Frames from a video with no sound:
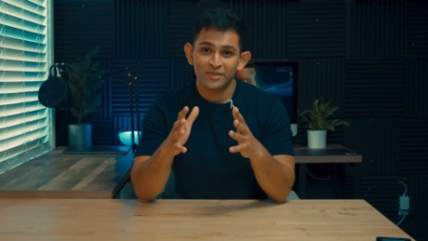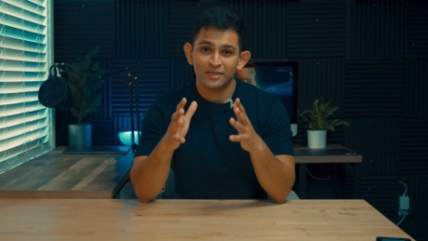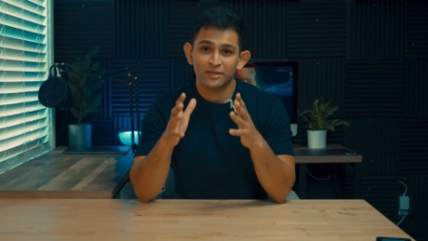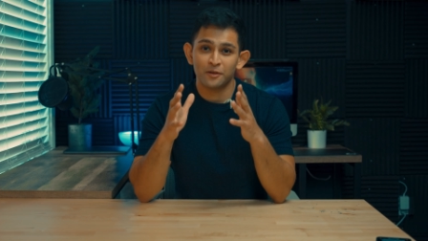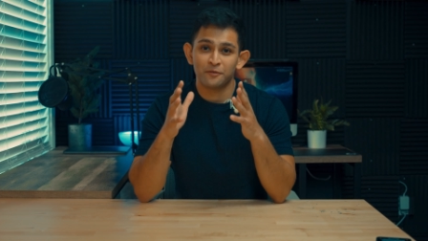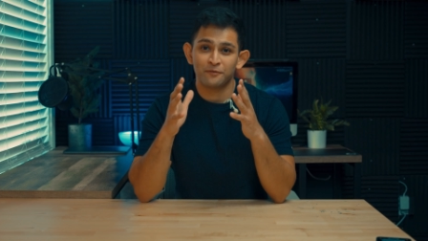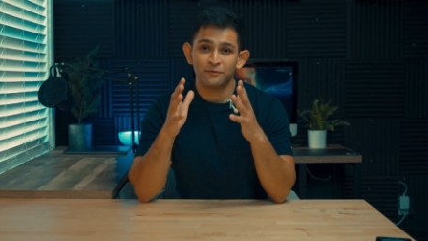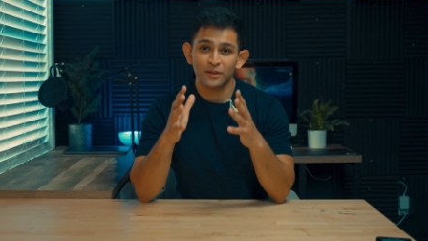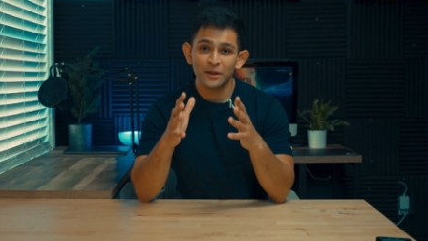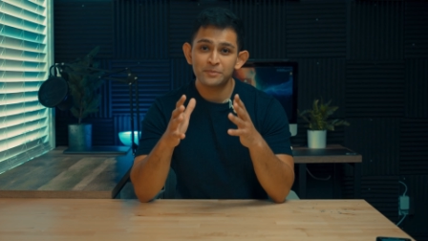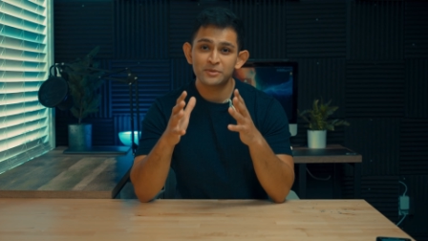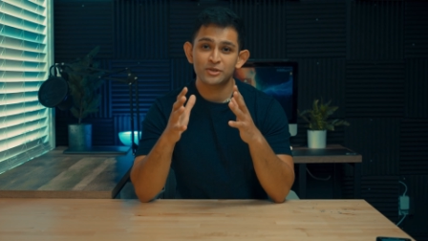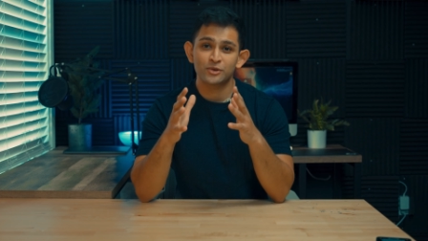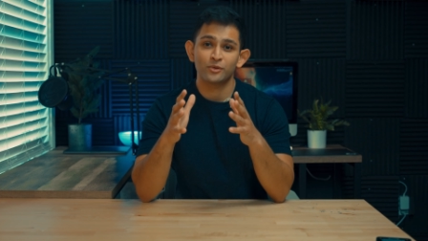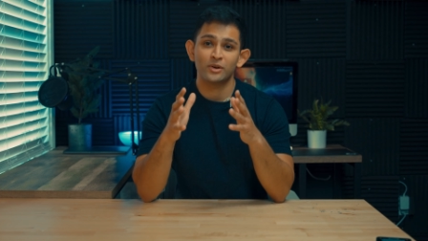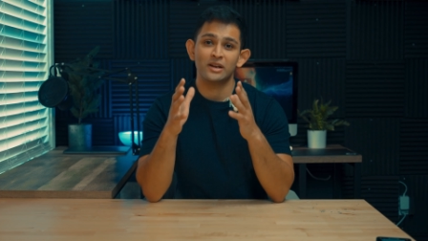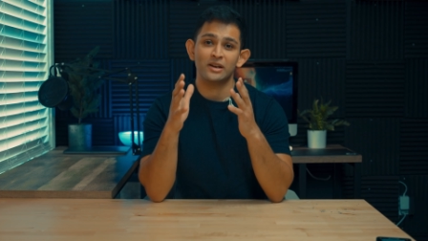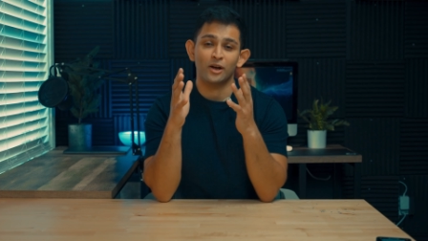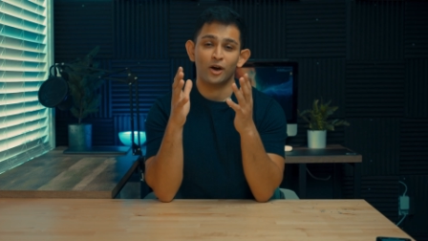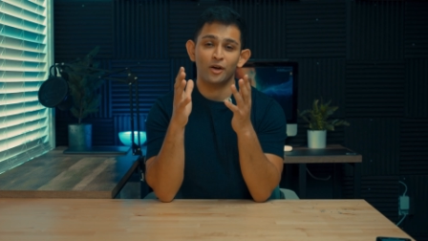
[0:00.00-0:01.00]
The flip
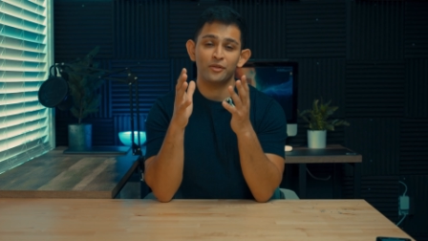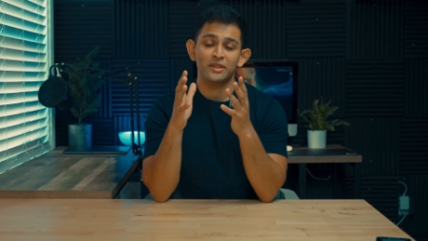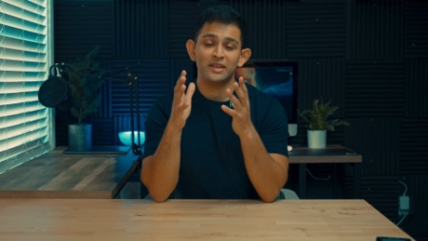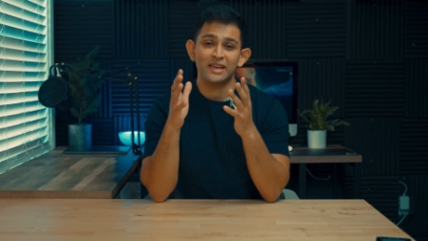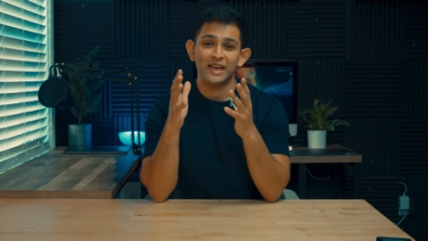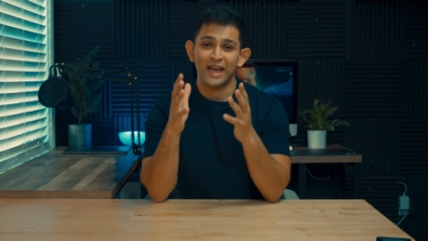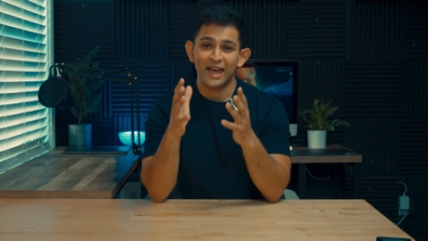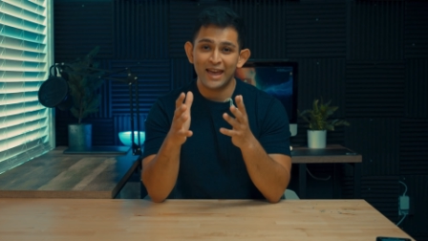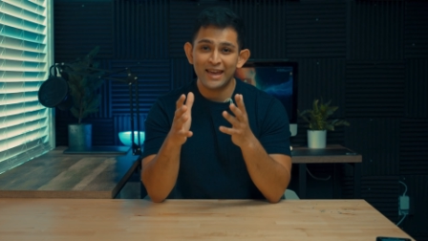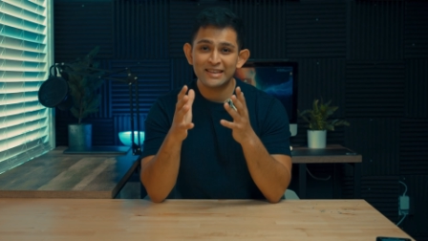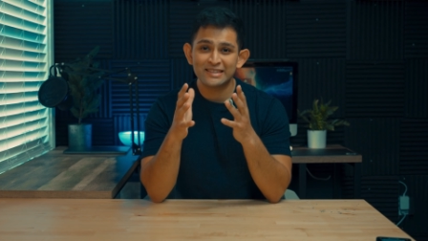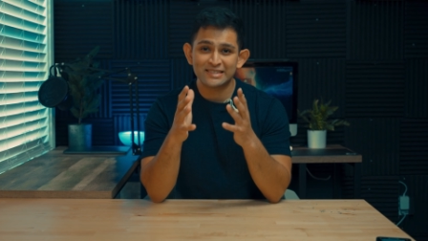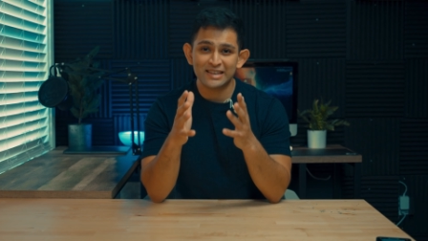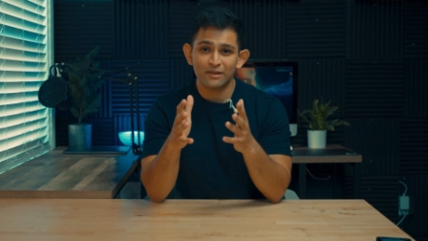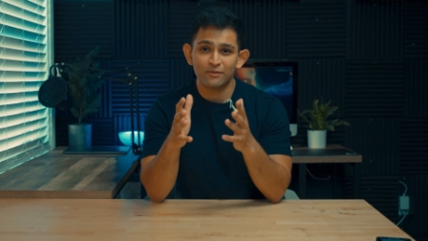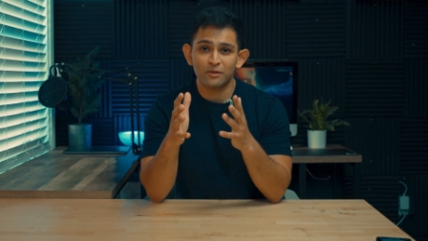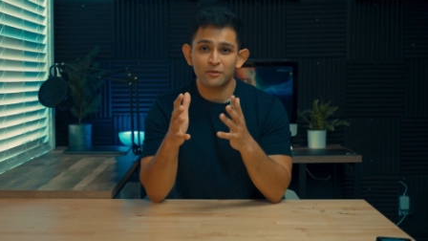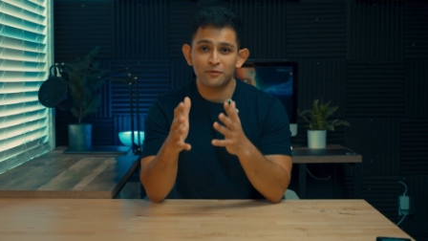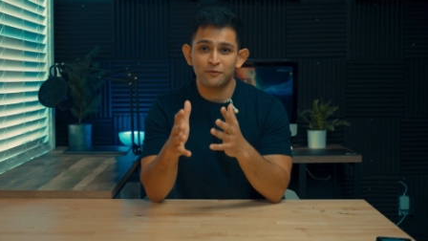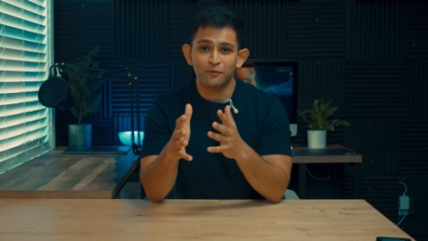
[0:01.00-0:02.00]
screen on the
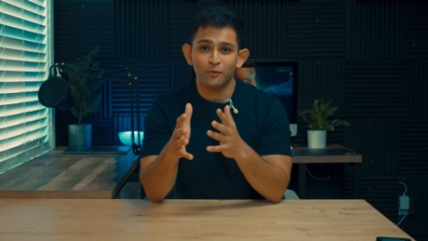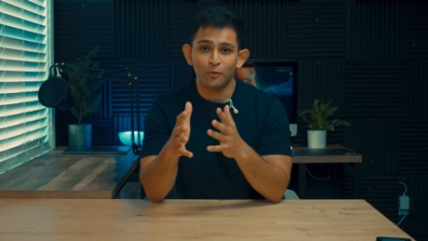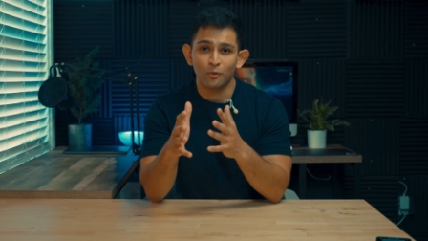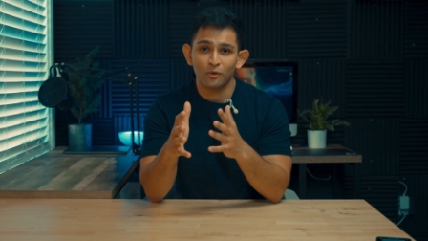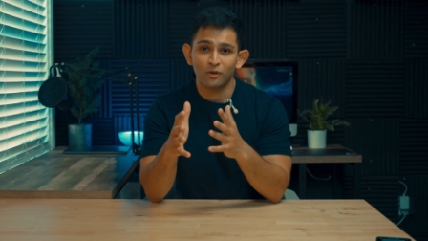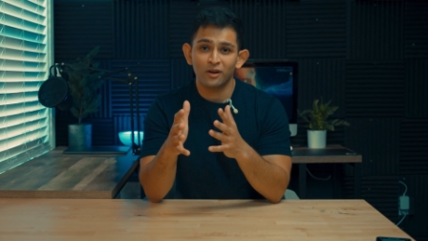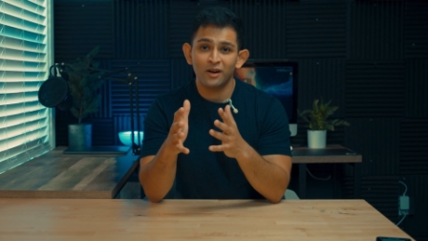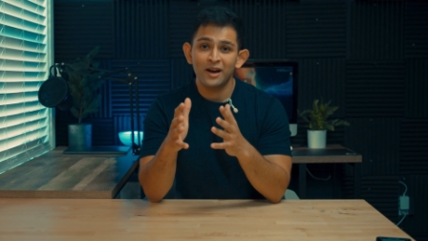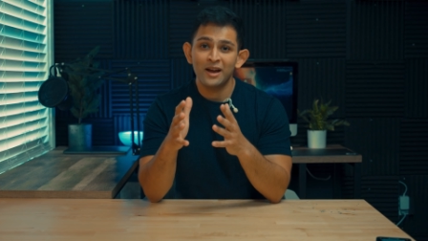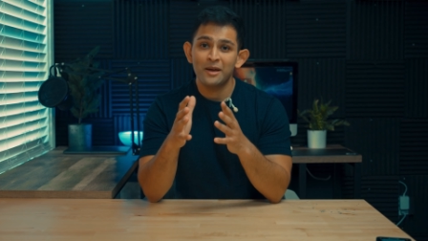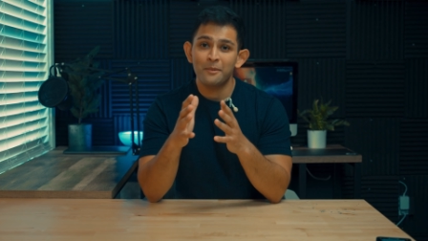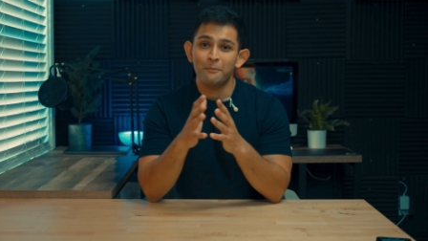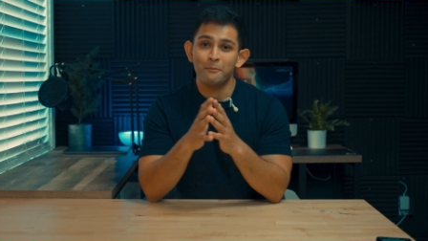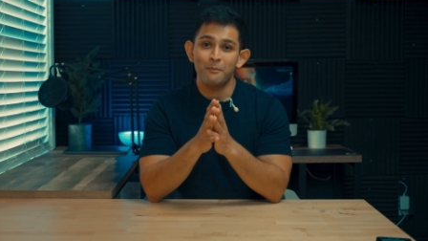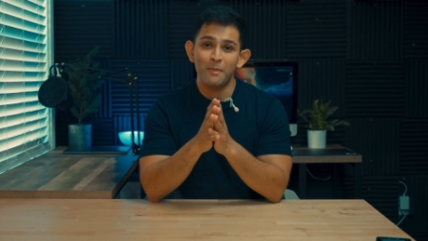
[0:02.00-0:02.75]
A7 IV